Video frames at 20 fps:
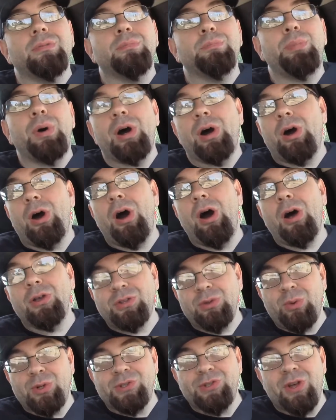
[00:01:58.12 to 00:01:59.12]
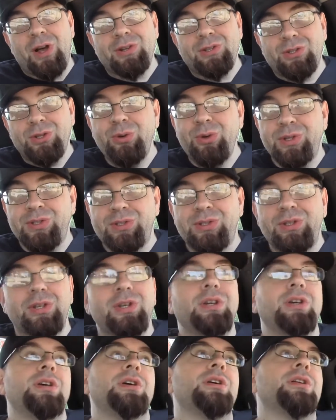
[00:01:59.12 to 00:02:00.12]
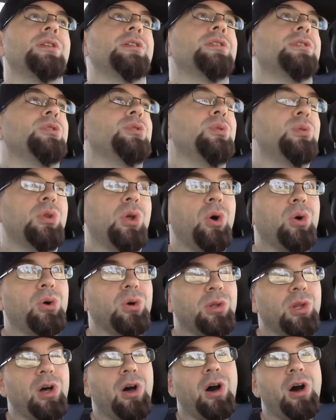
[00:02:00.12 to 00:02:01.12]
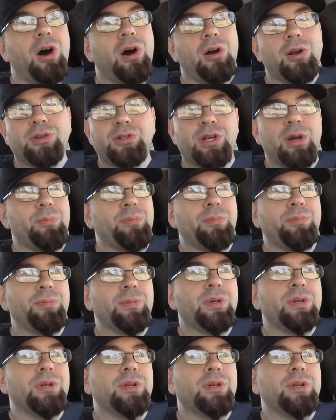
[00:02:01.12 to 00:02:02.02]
but also what sucks too is new local law or something,